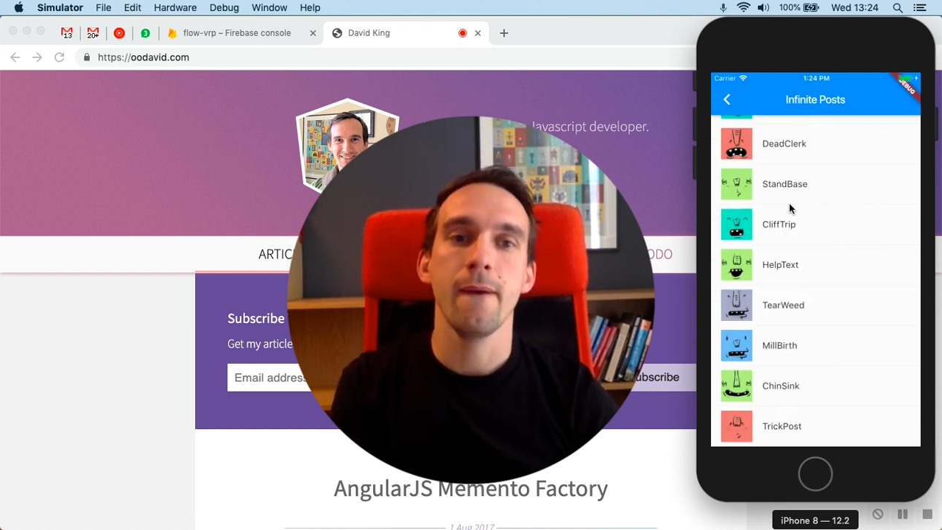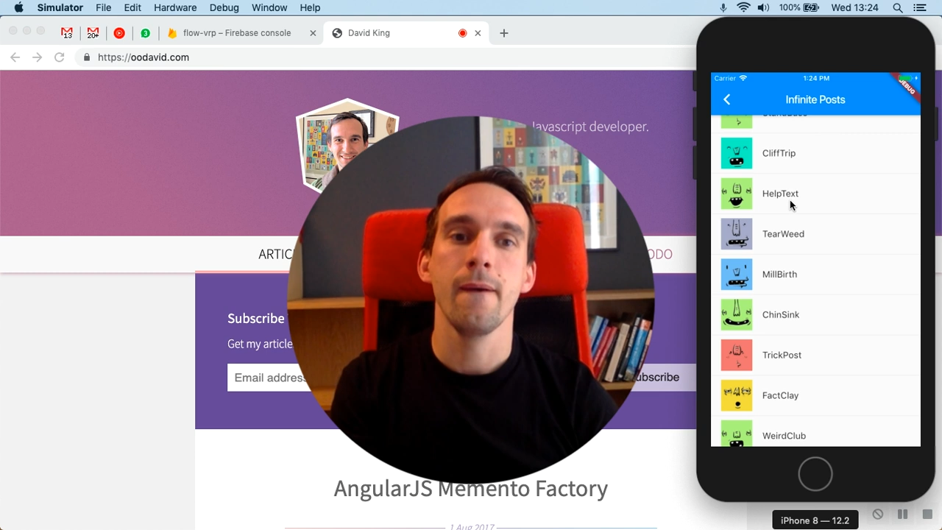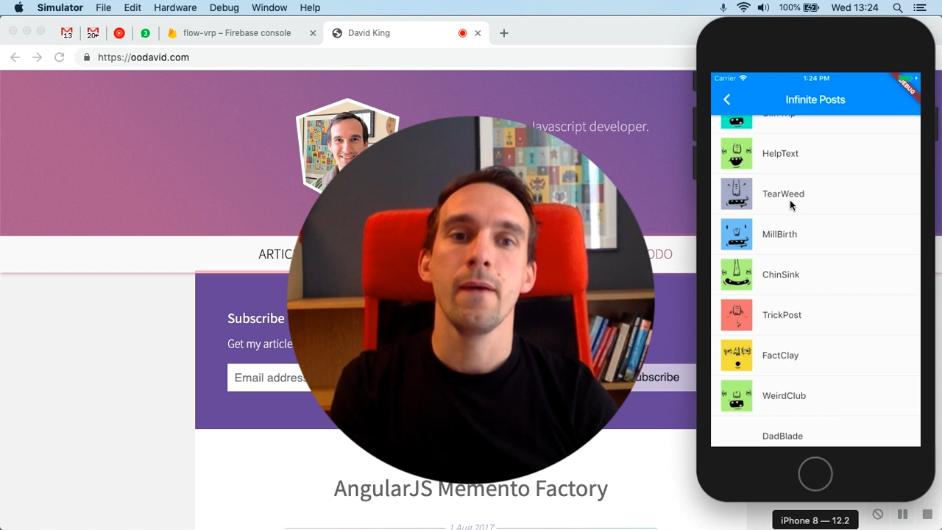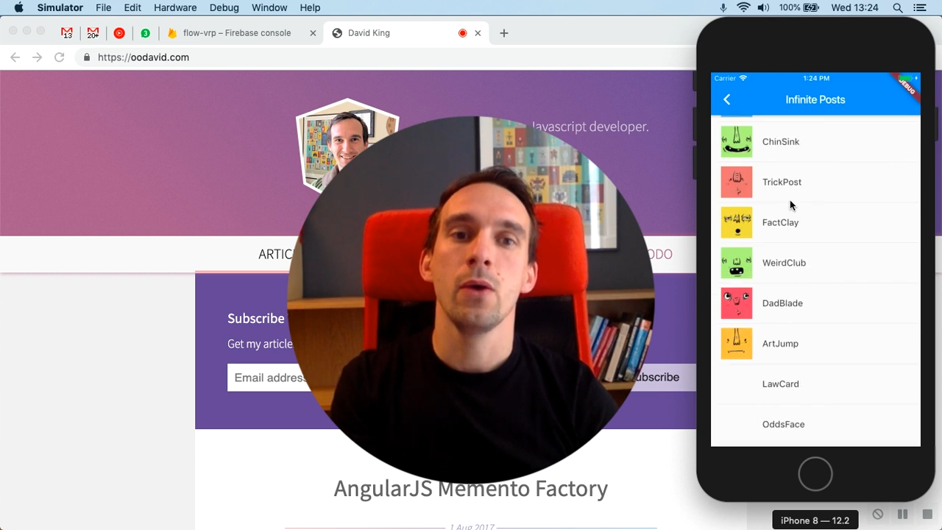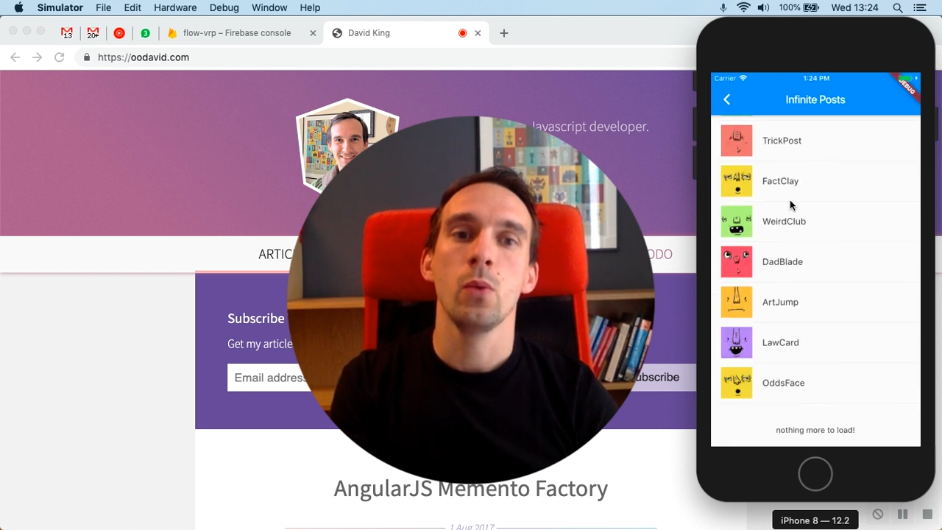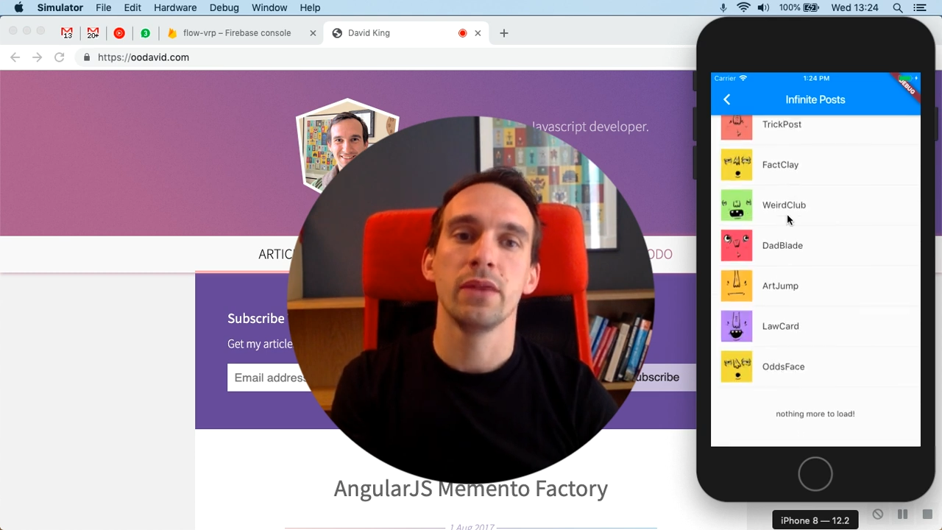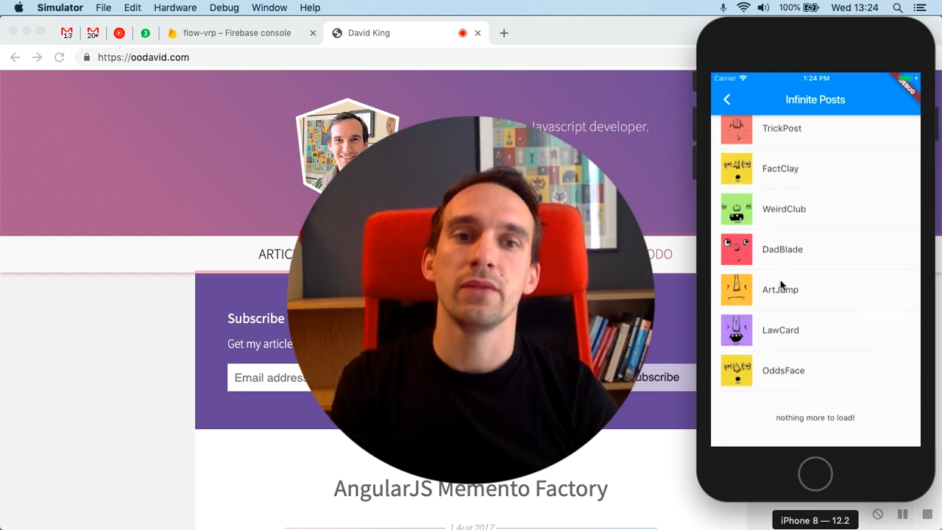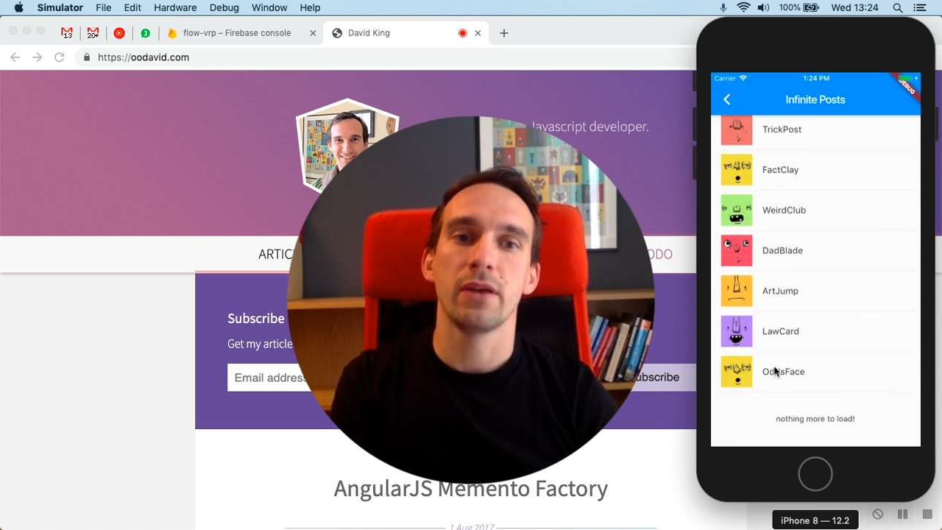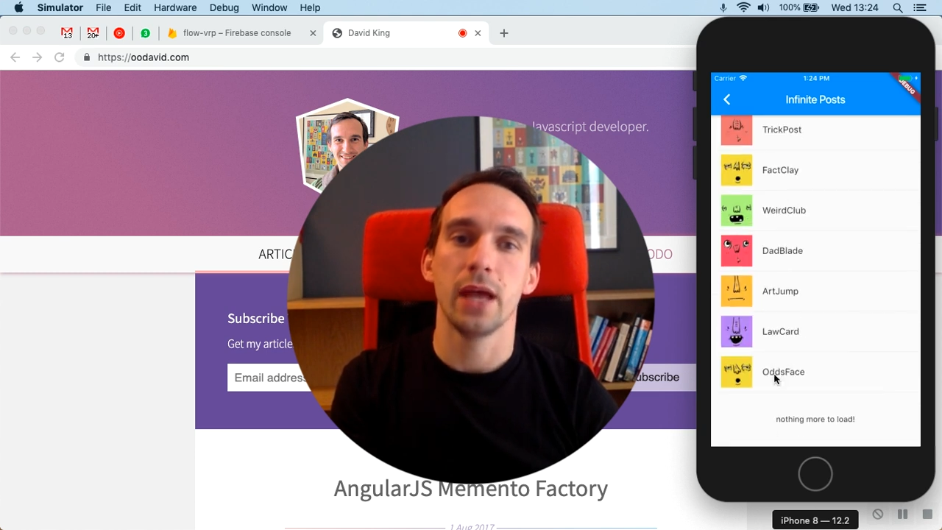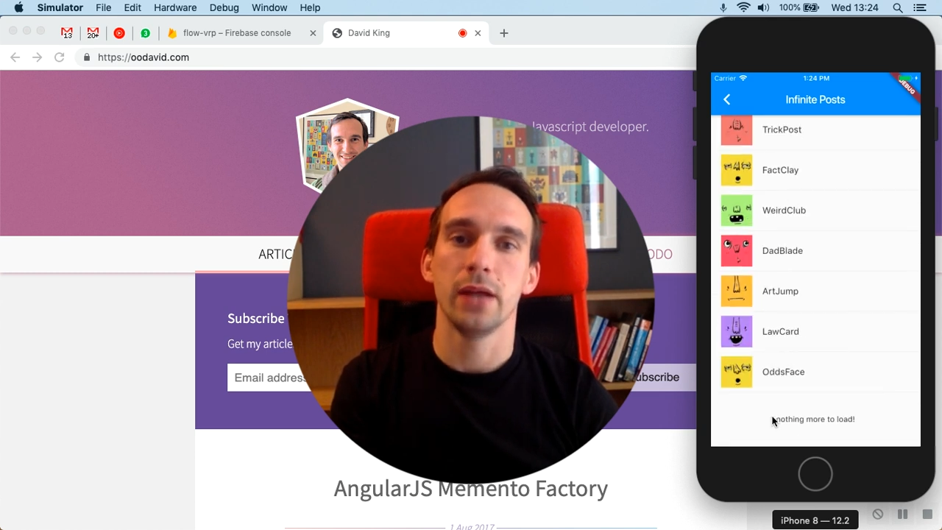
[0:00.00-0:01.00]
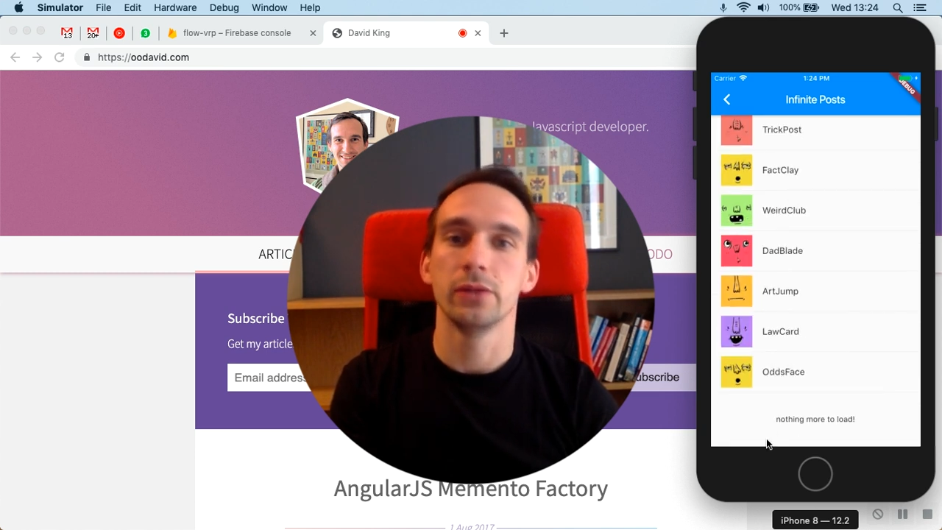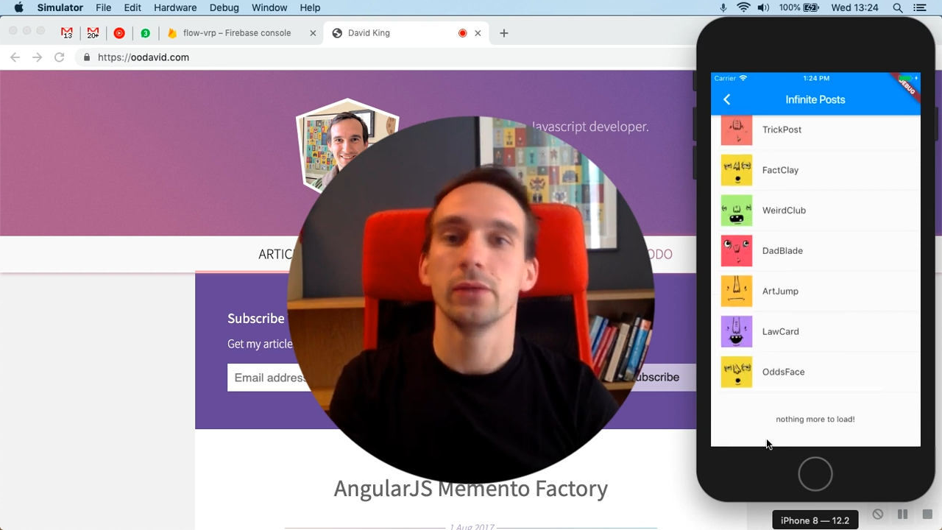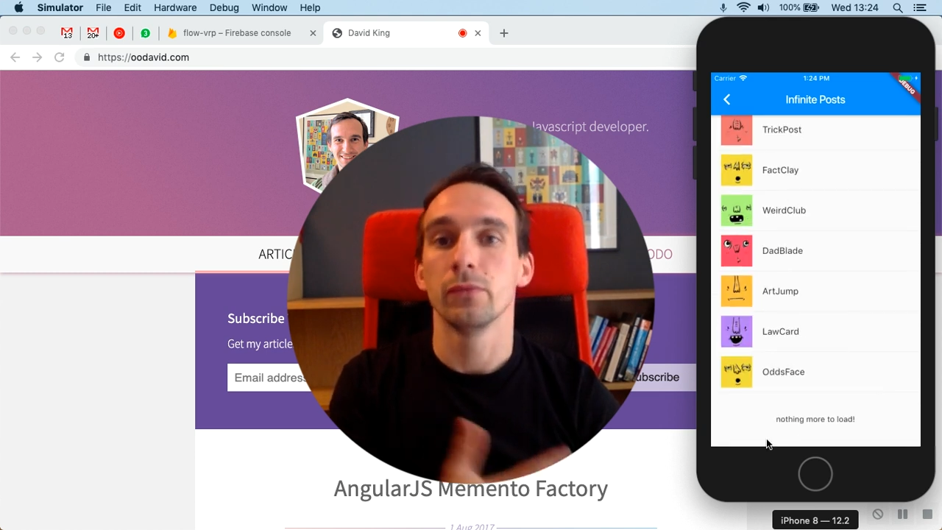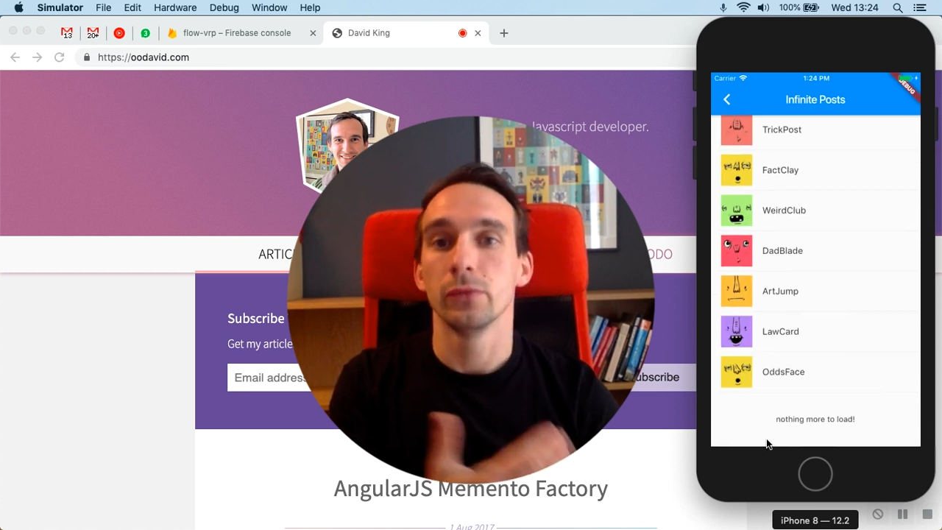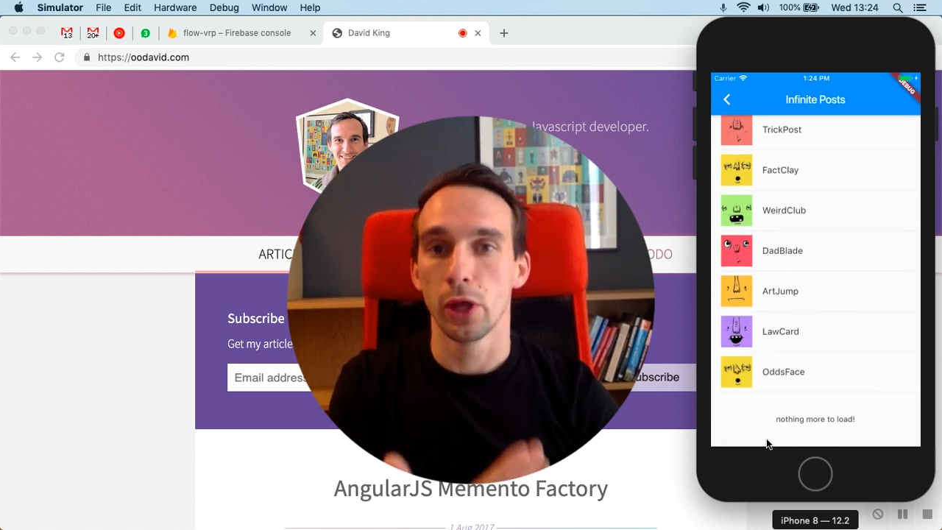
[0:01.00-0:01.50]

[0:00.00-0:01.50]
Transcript: we hit the very end,